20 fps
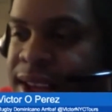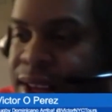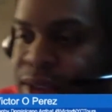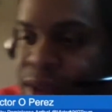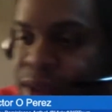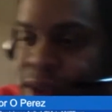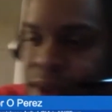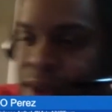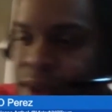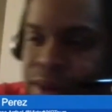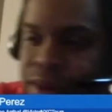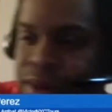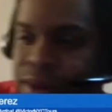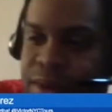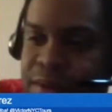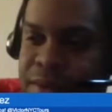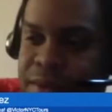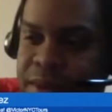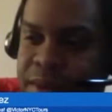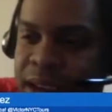So if you
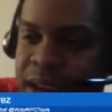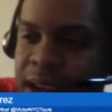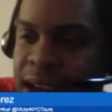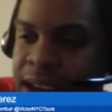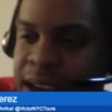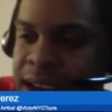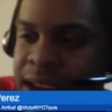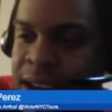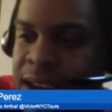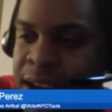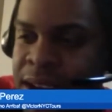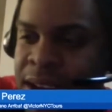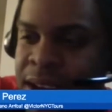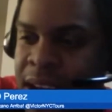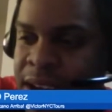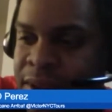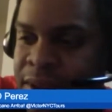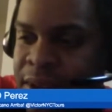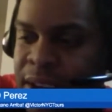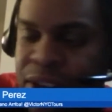could get a
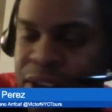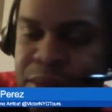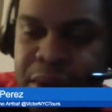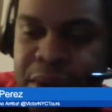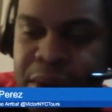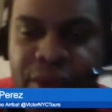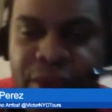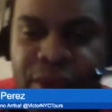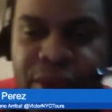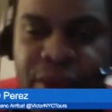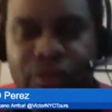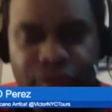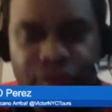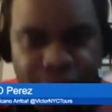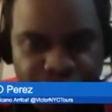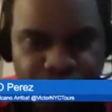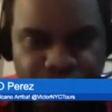native English speaker to